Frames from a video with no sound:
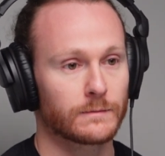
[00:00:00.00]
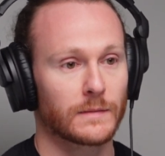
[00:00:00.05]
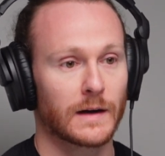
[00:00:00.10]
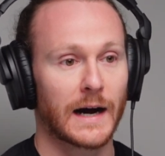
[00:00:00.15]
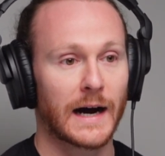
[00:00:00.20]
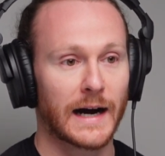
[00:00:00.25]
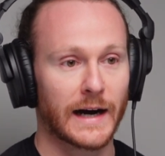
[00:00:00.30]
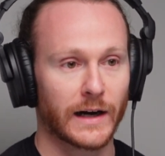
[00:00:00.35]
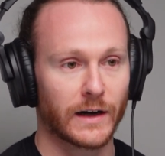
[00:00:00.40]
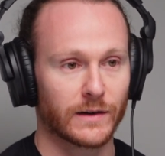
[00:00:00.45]

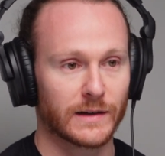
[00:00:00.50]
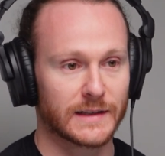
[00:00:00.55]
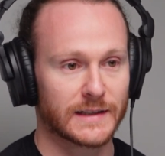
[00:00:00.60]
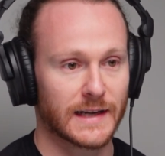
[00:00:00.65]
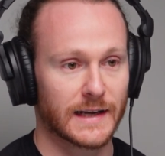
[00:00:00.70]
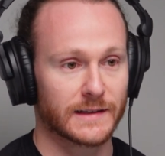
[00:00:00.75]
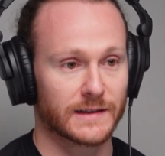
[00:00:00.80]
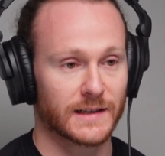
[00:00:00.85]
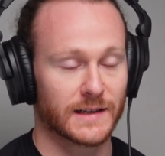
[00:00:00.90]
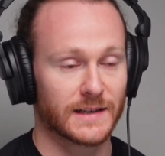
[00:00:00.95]
higher
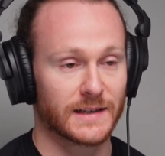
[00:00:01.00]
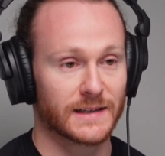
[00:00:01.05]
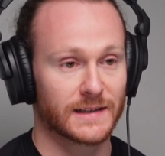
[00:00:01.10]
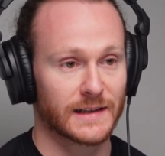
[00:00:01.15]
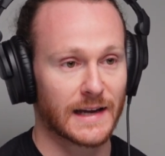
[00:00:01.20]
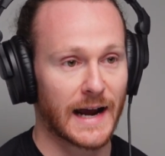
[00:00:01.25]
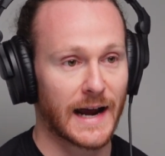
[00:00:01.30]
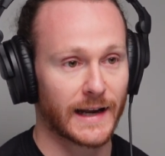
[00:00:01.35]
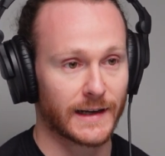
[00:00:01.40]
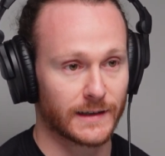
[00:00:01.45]
intensity
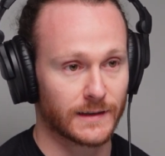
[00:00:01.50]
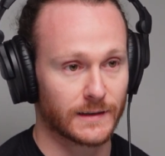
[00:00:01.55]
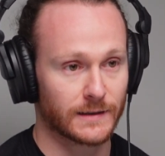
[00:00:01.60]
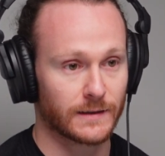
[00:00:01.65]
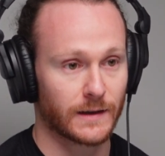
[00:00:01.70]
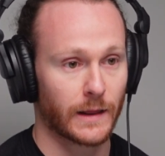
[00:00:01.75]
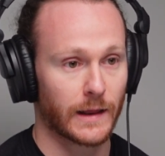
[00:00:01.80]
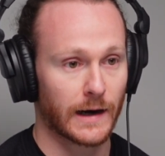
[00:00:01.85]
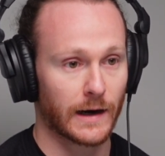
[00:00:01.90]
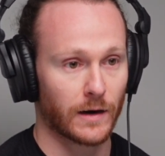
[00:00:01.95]
statin
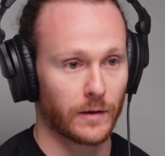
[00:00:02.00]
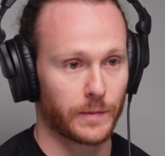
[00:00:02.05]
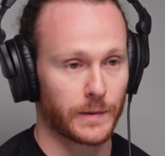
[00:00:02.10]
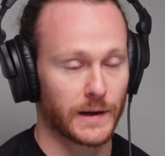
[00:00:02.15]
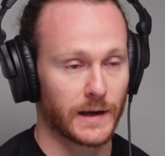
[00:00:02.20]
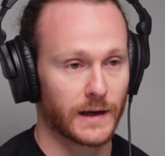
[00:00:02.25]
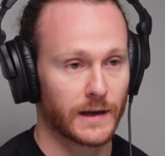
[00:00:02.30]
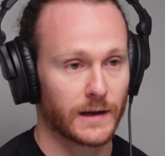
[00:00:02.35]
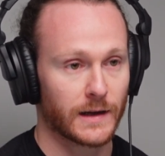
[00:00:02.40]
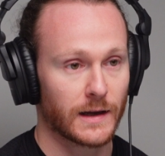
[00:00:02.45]
therapy.